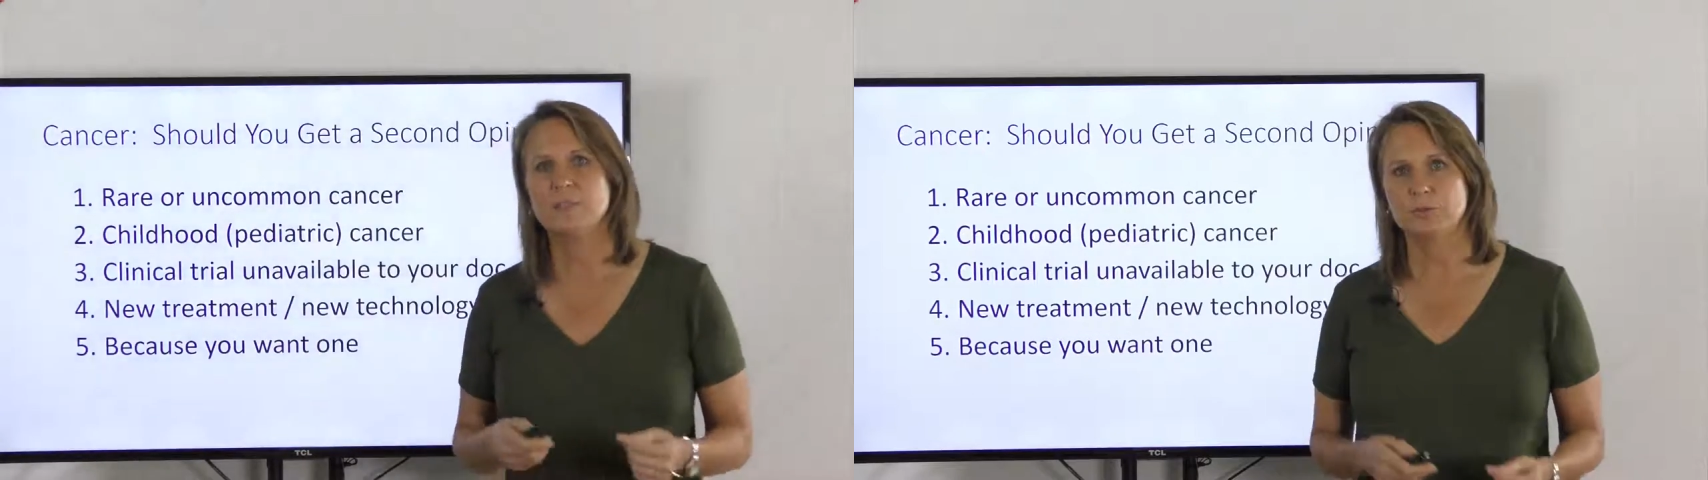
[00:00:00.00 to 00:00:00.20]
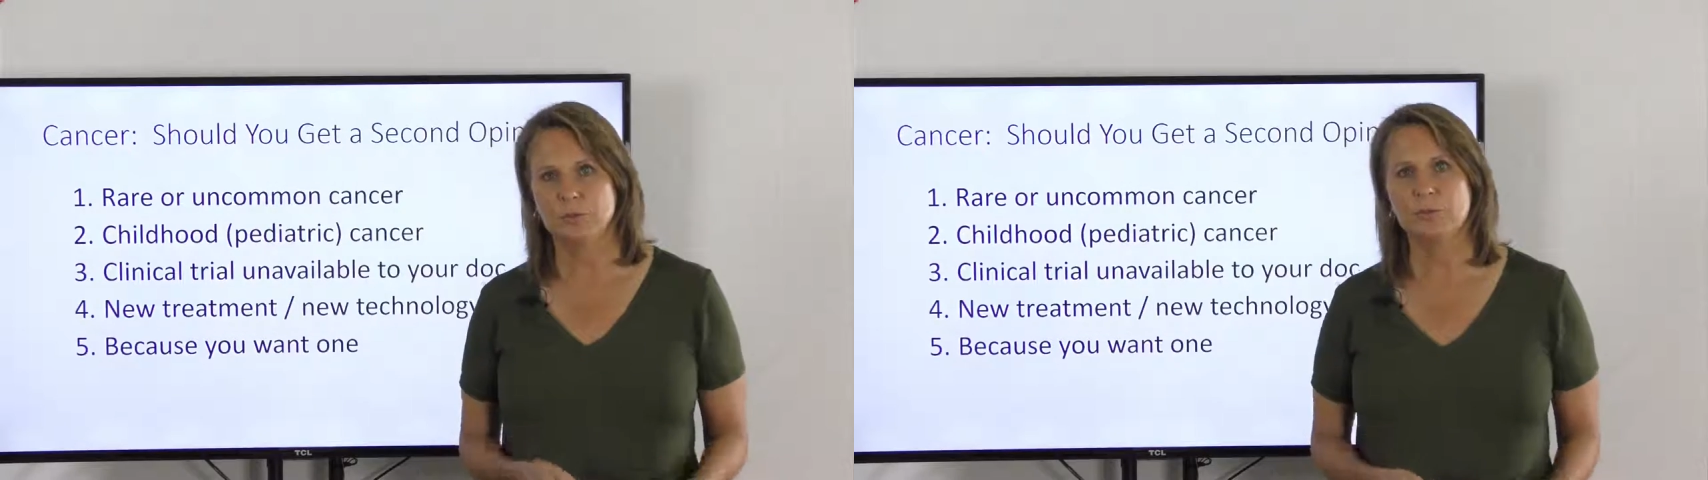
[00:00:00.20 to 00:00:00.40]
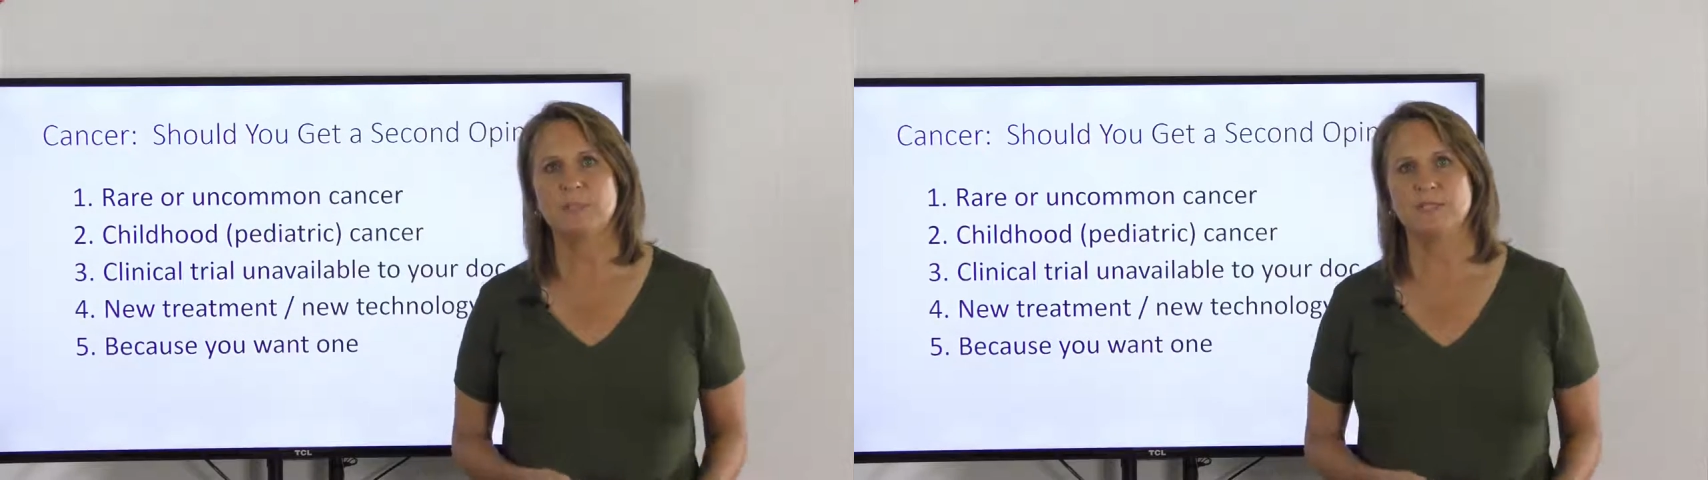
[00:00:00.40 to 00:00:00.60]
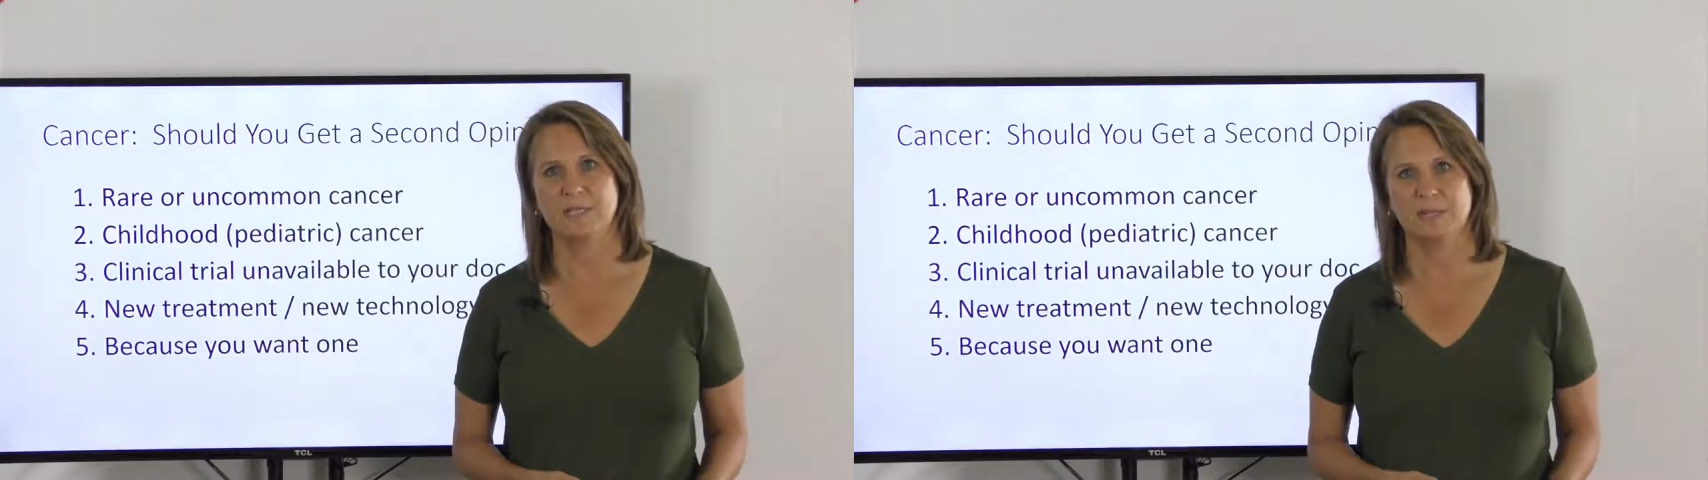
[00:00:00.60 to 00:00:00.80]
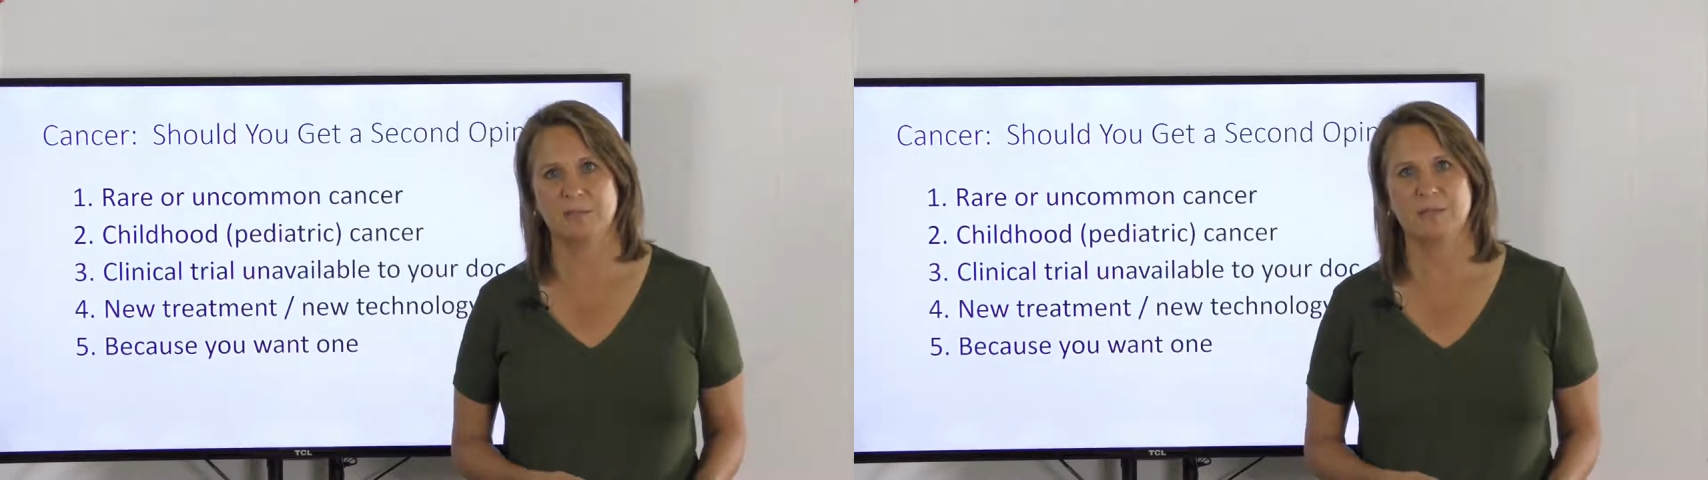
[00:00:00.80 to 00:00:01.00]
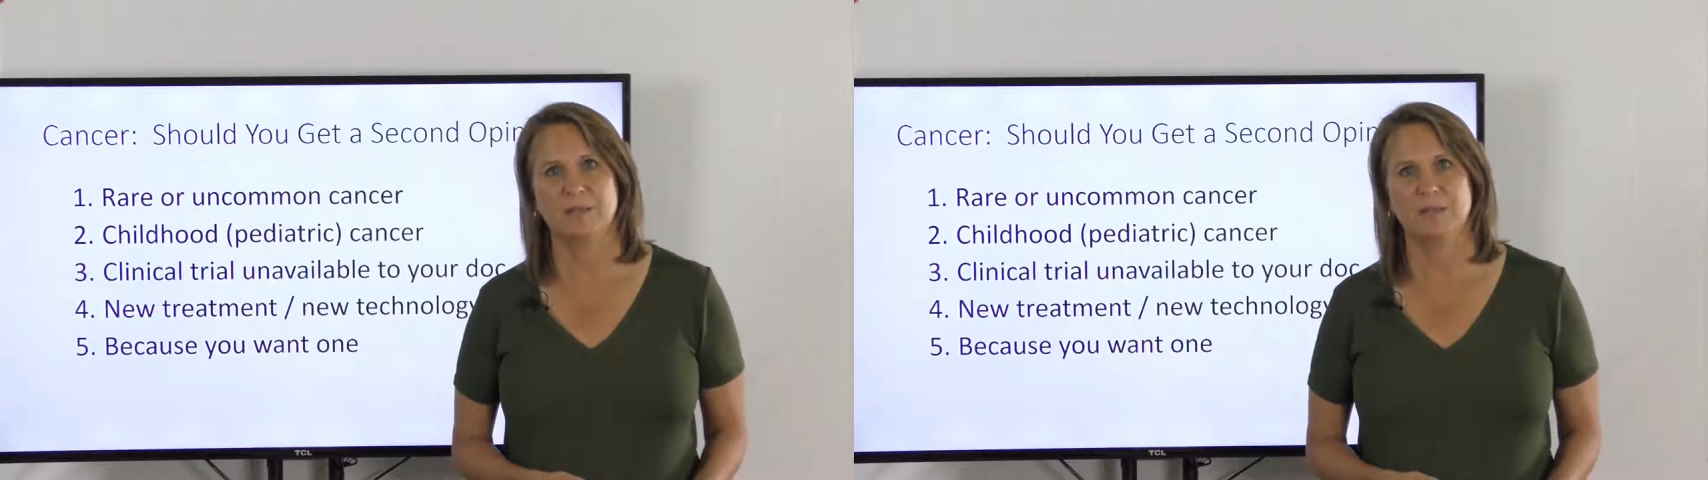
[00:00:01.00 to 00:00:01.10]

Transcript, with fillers: in your treatment team.